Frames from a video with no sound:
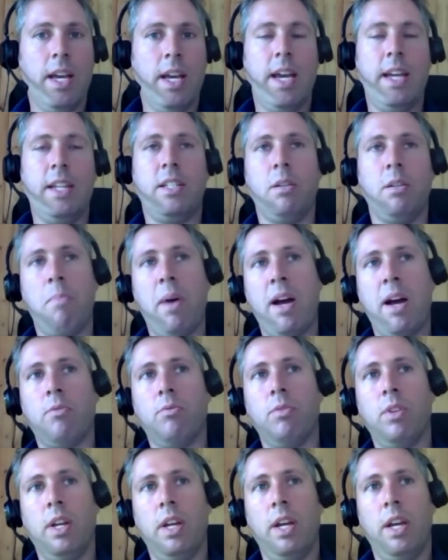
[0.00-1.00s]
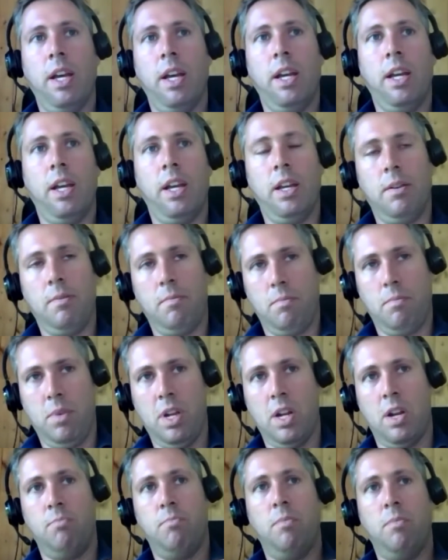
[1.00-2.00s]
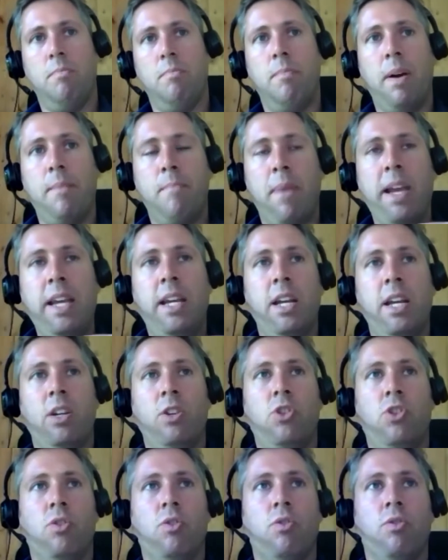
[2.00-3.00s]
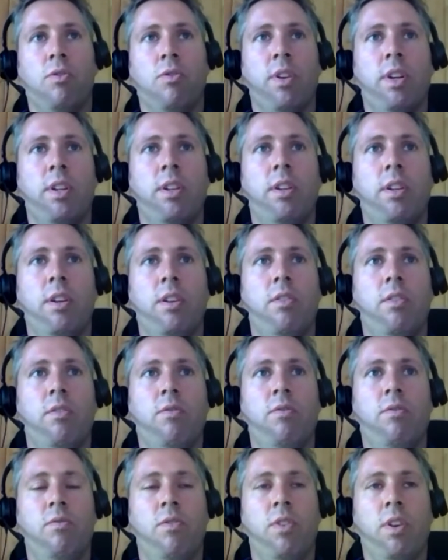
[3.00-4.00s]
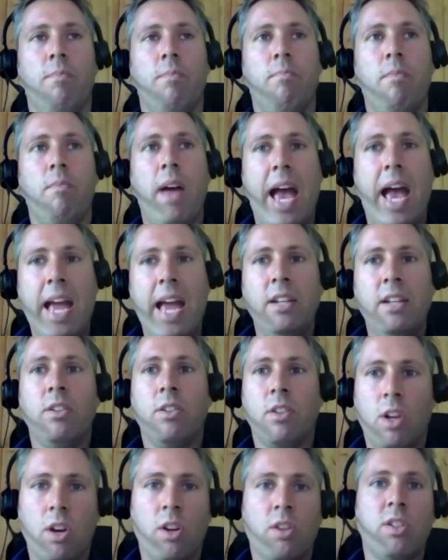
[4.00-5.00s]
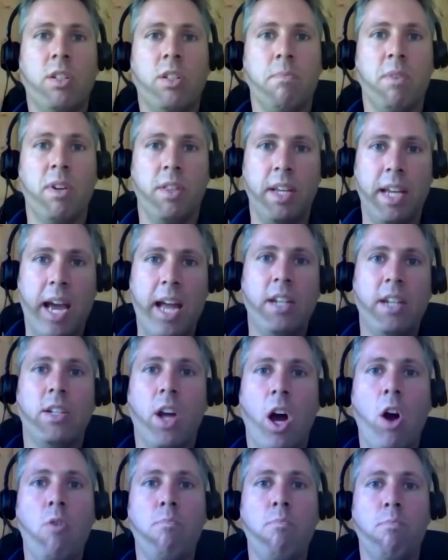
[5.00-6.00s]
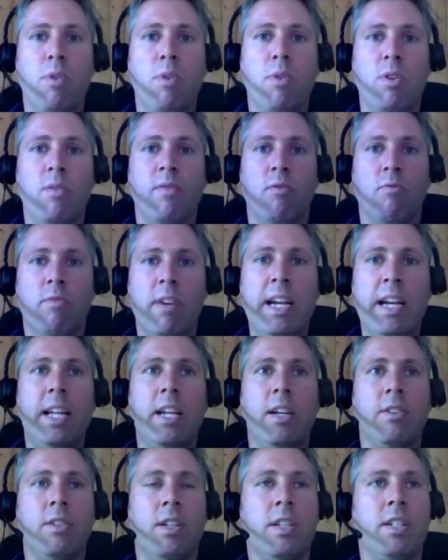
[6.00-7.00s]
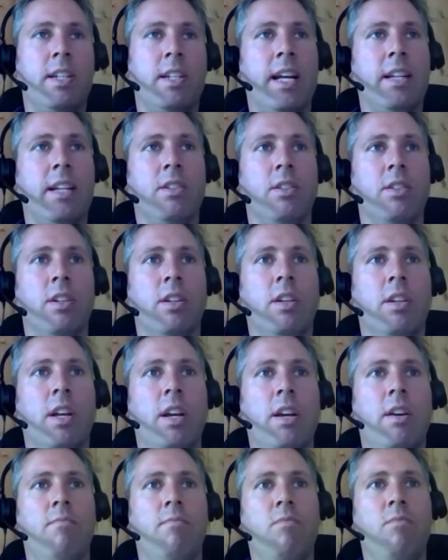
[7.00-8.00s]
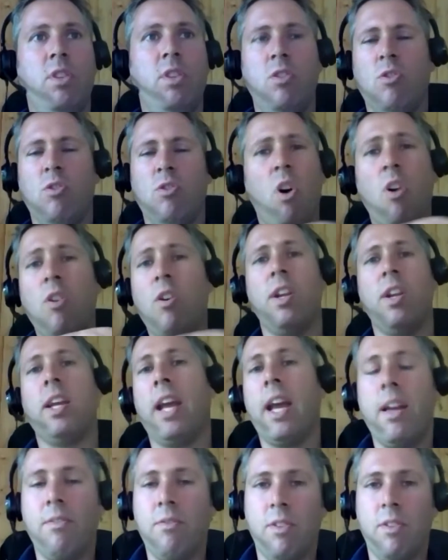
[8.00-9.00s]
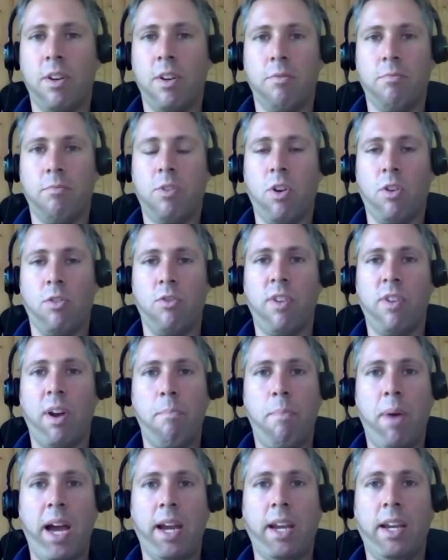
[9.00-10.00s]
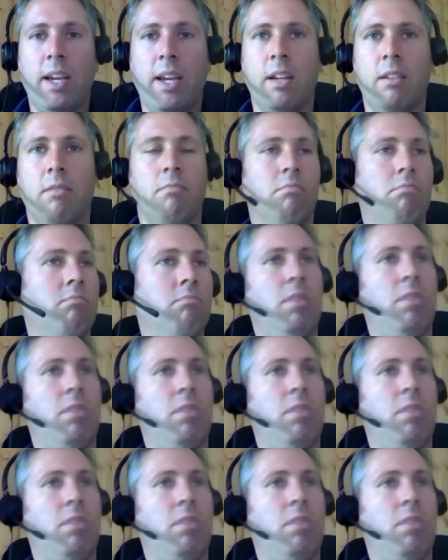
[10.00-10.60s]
It's about making sure that the end customer, the end home mover, really understands that you're not going to get the contract pack in